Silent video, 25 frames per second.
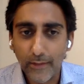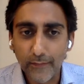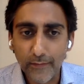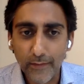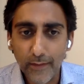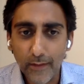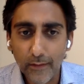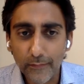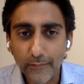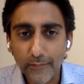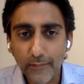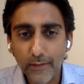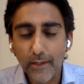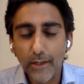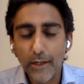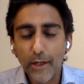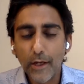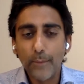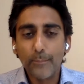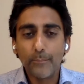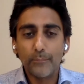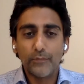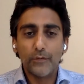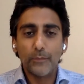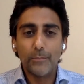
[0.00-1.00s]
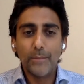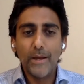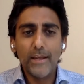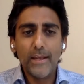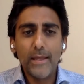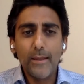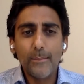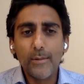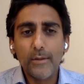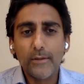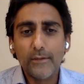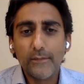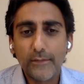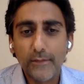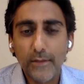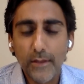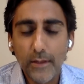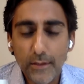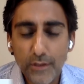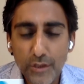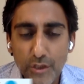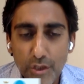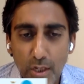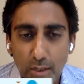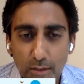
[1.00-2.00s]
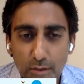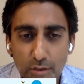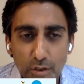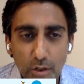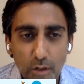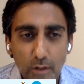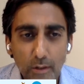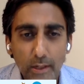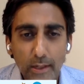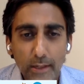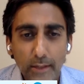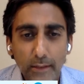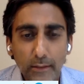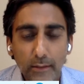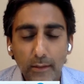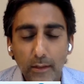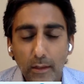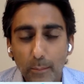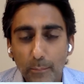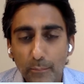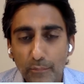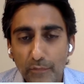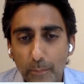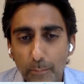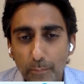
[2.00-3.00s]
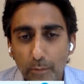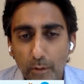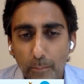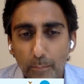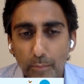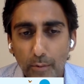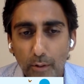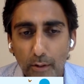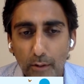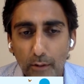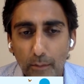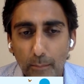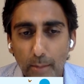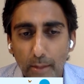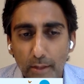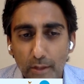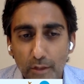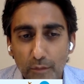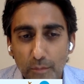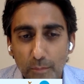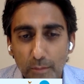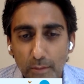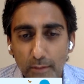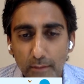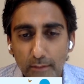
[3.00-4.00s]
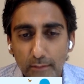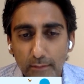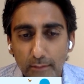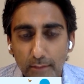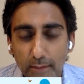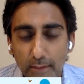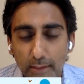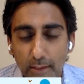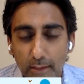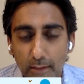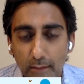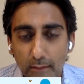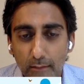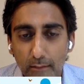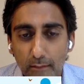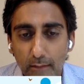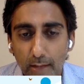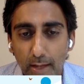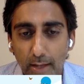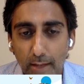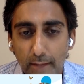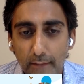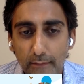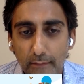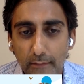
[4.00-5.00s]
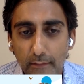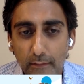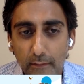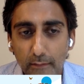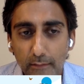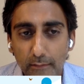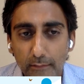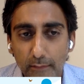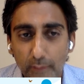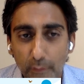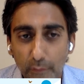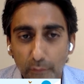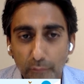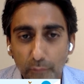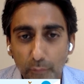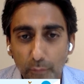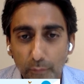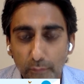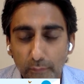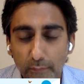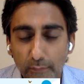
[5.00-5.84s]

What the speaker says: Thanks, Lars. So my name is Chet Chowan. I'm VP Product Management here at Salesforce.